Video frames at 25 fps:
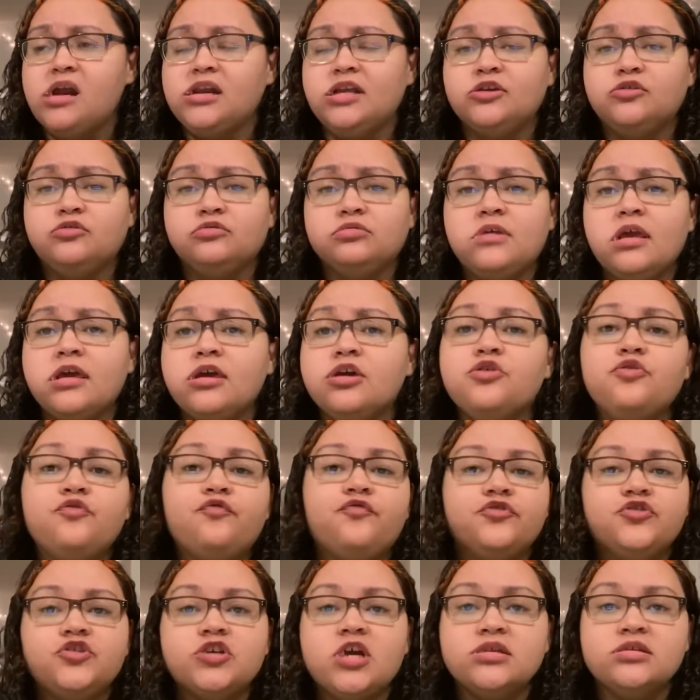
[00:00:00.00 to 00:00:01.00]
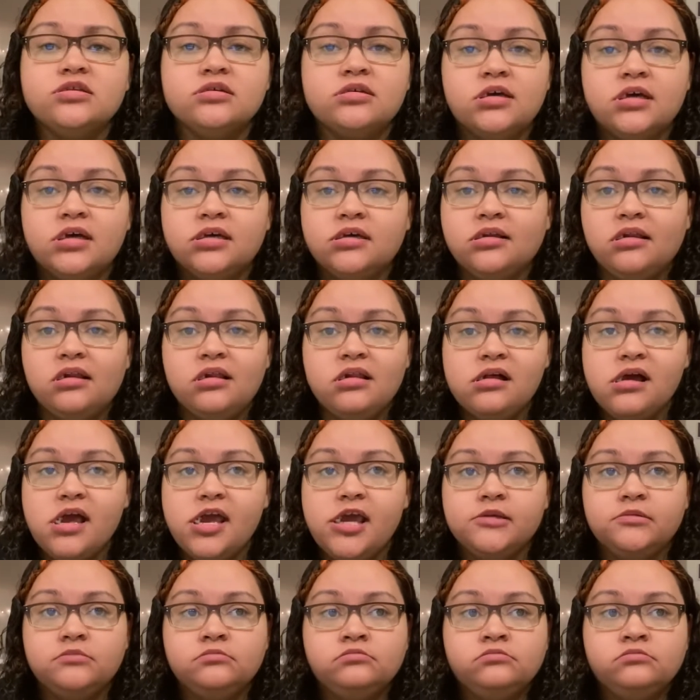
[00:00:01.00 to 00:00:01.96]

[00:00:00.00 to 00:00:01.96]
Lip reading: he'll kill for Jessica and Clay.